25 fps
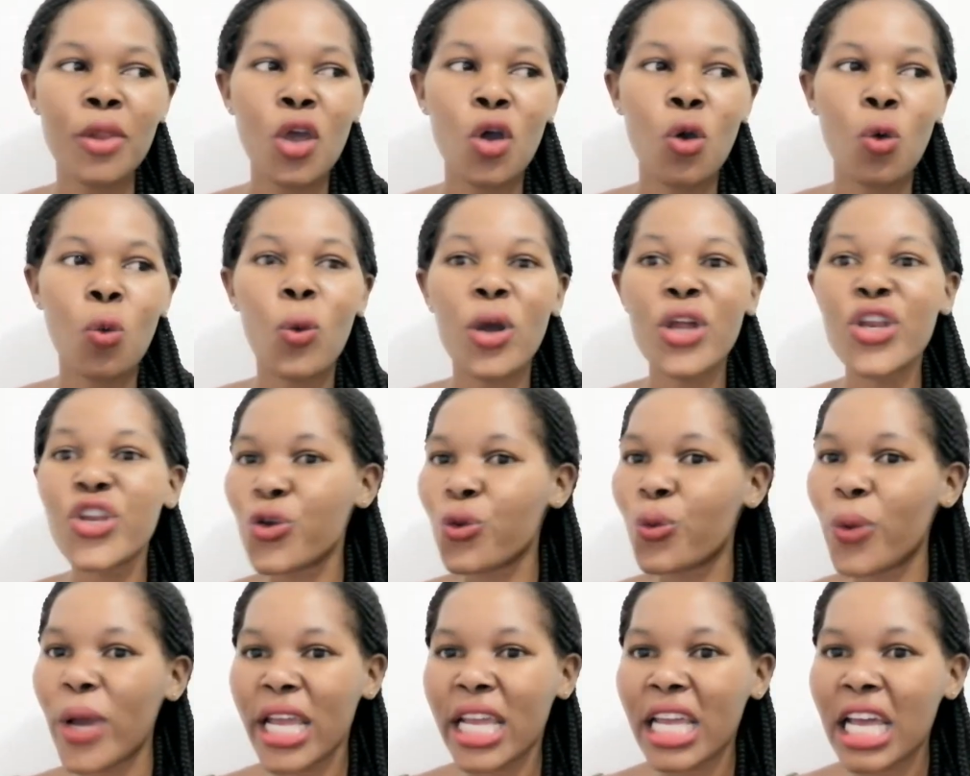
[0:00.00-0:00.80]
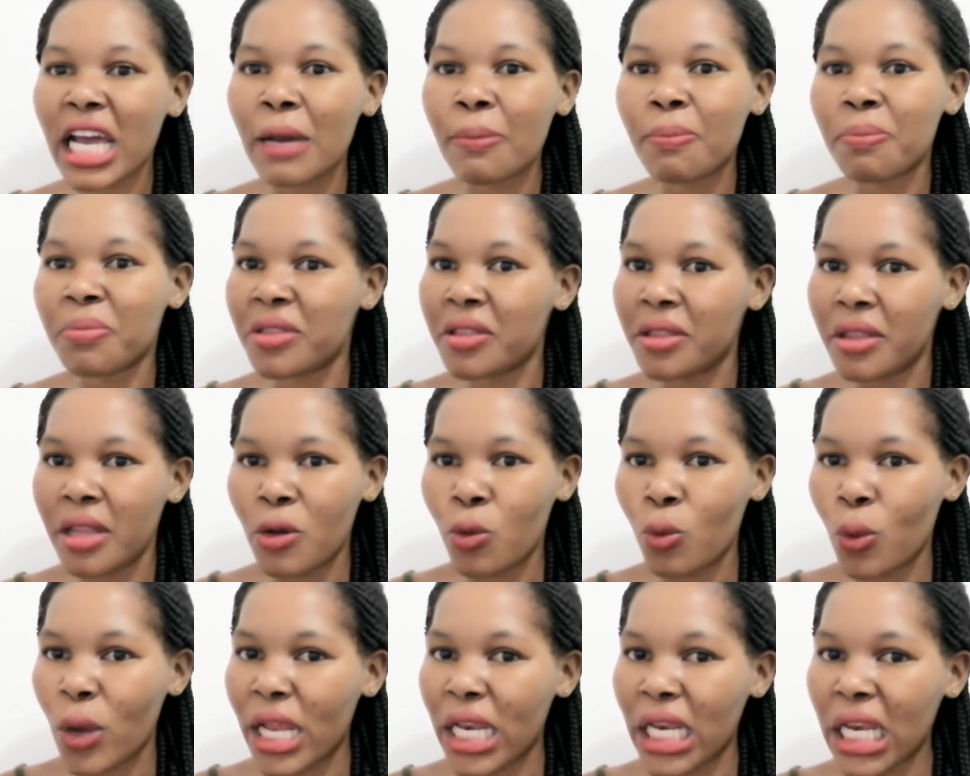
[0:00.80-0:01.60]
when you wake up,
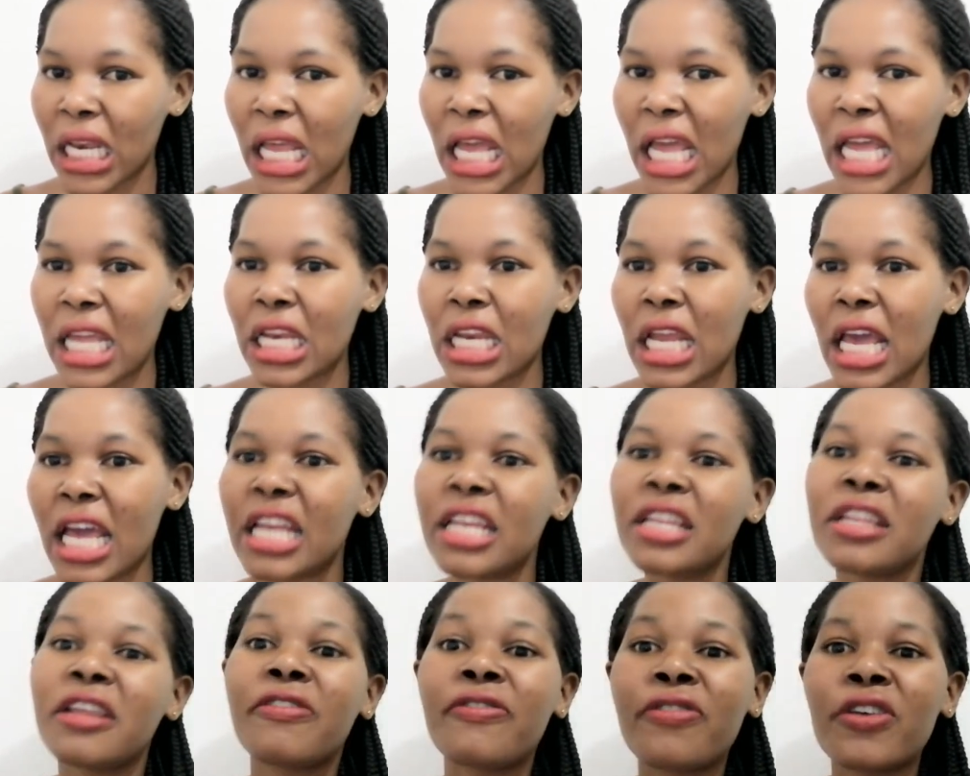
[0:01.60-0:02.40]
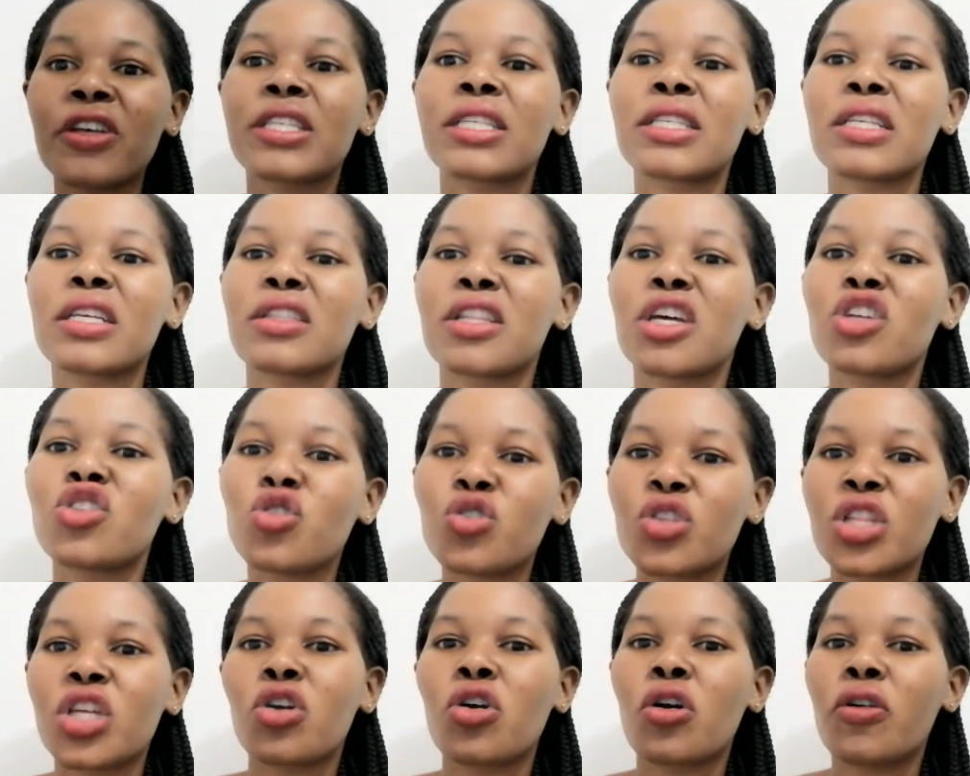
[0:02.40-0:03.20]
and the first thing that you
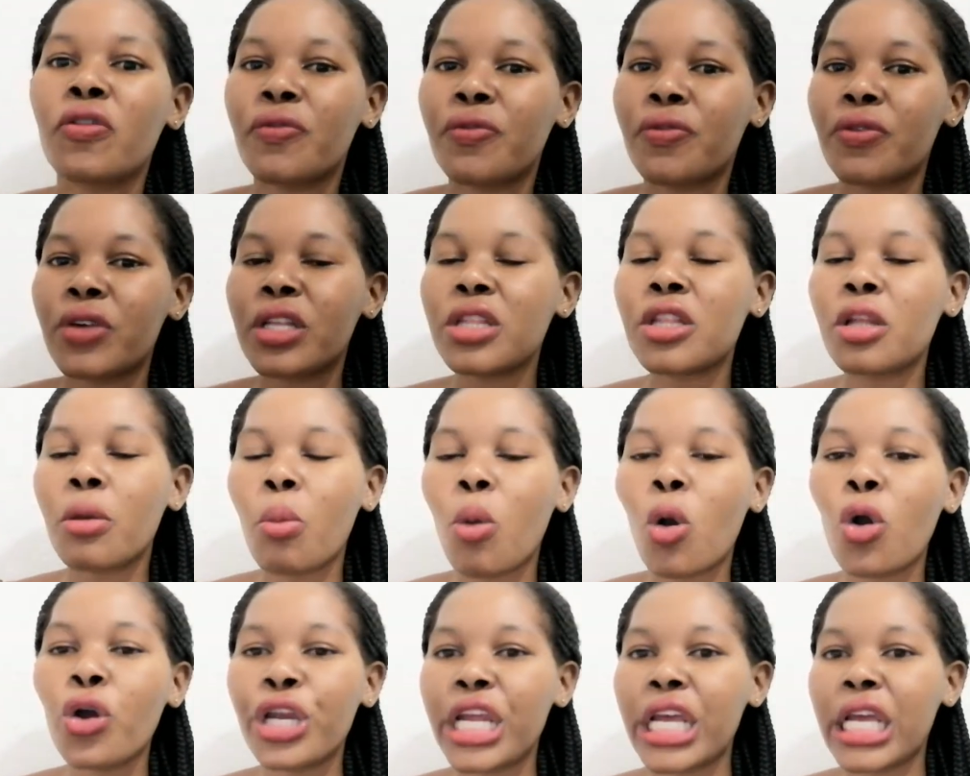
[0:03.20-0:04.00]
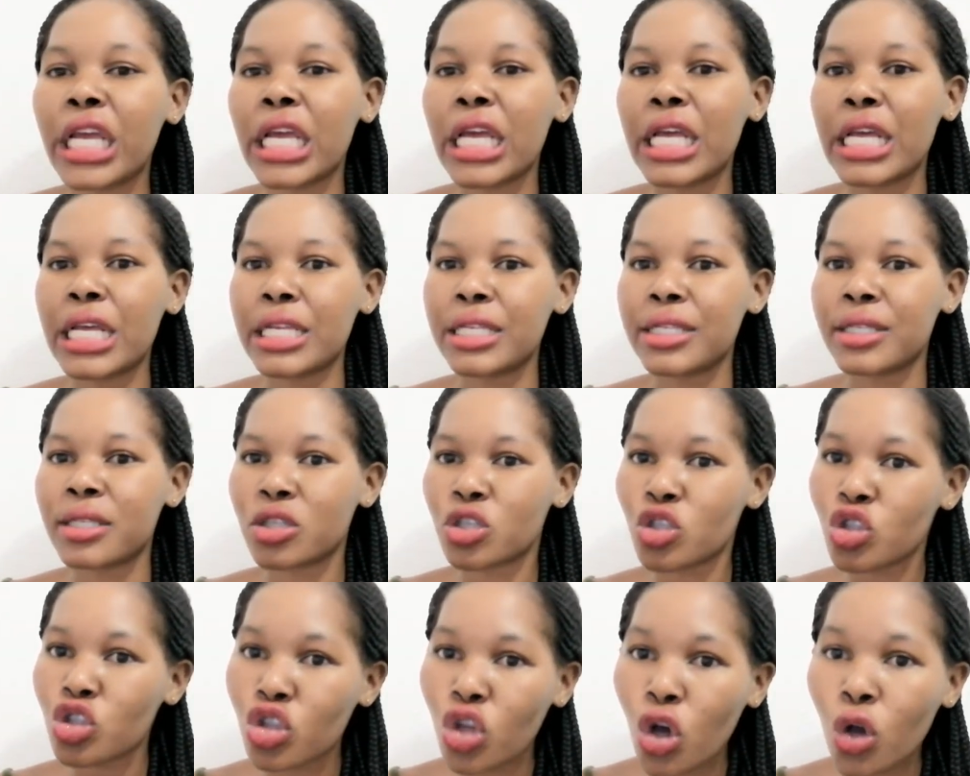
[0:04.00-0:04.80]
think of in the morning is
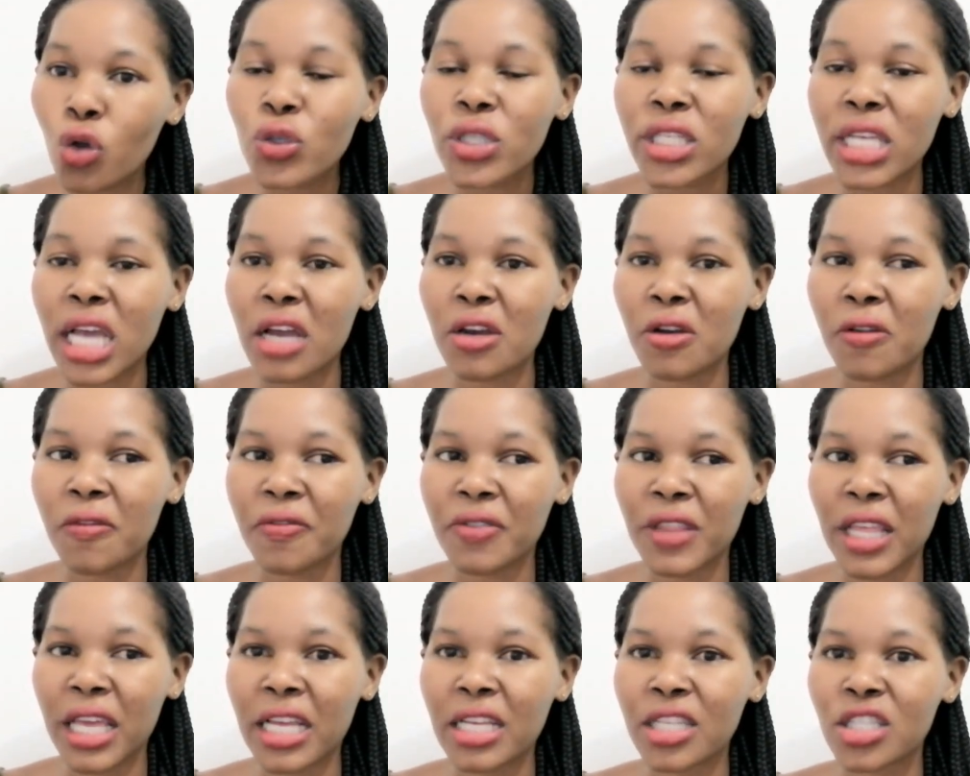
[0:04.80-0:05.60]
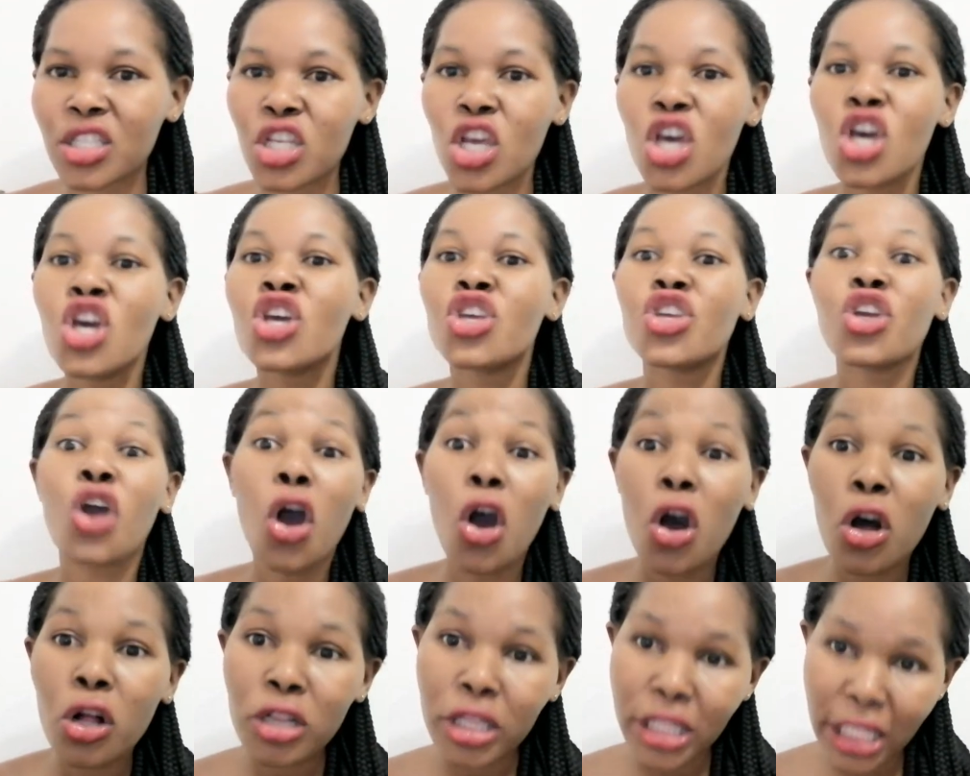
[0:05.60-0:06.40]
those kind of things, your
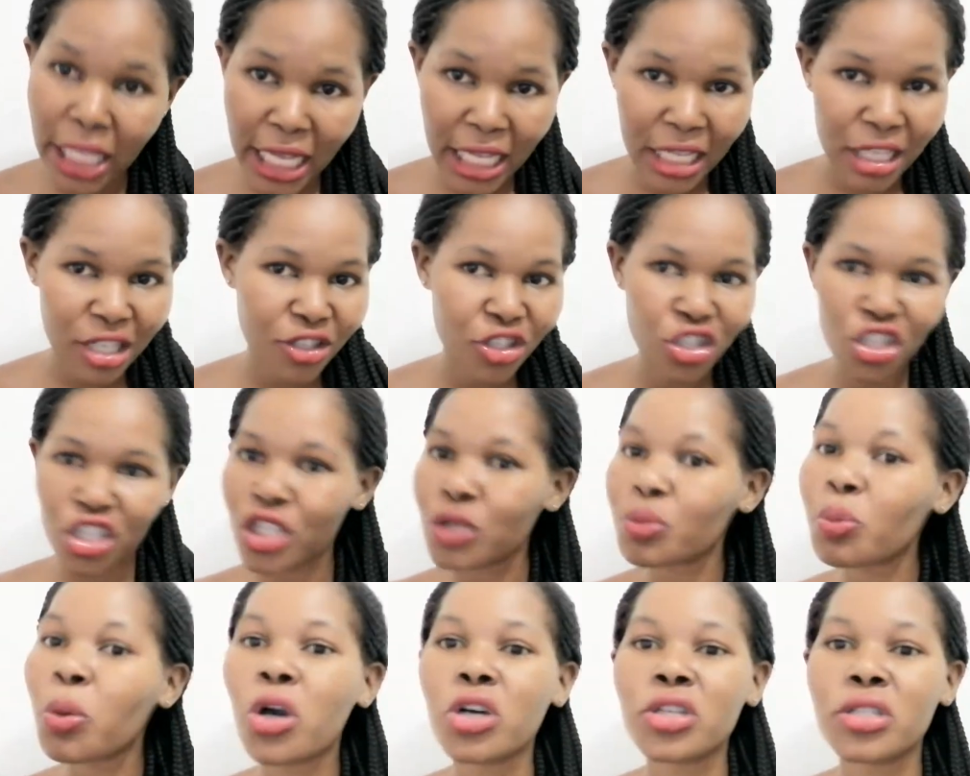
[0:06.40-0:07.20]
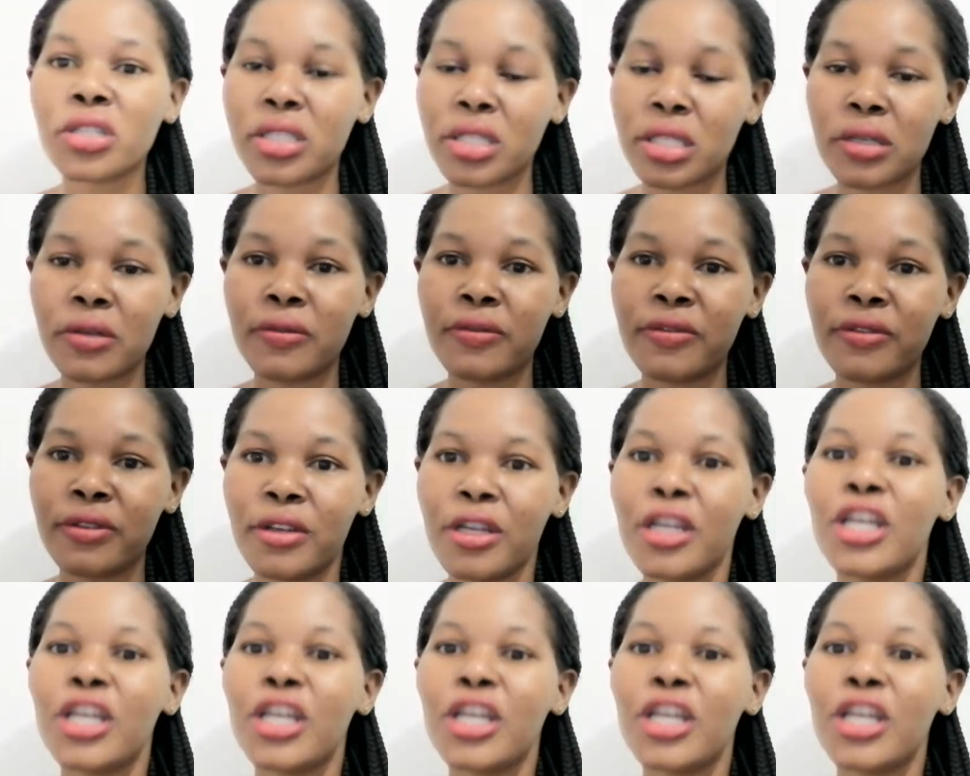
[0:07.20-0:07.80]
whole day is just positive.